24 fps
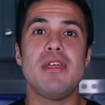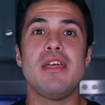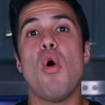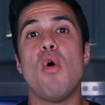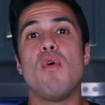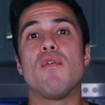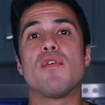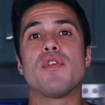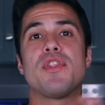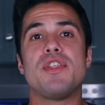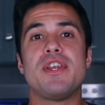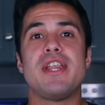
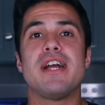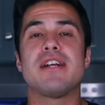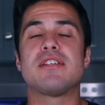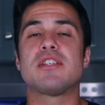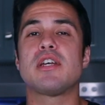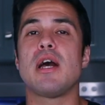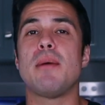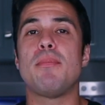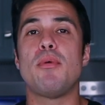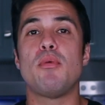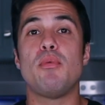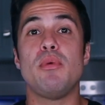over the next
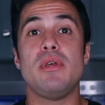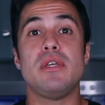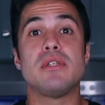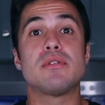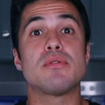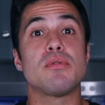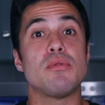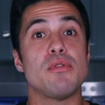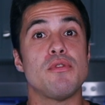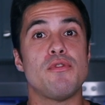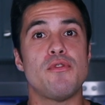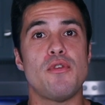couple weeks
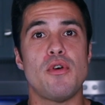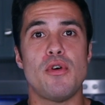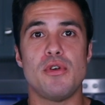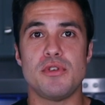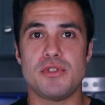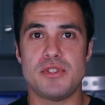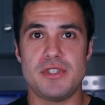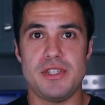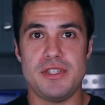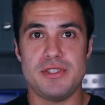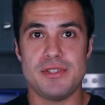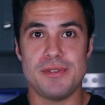through the fall
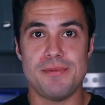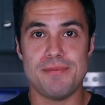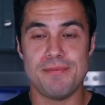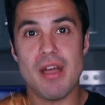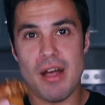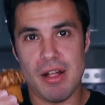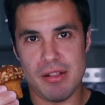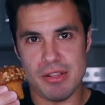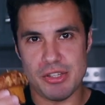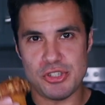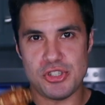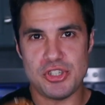season.
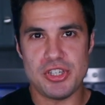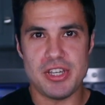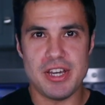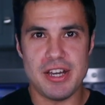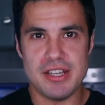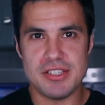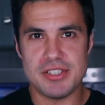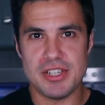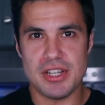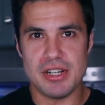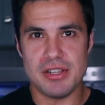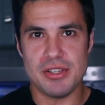I'll let you
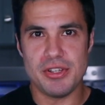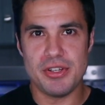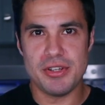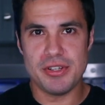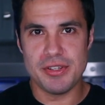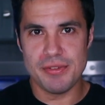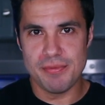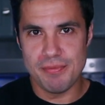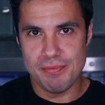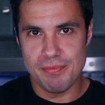guys get a look.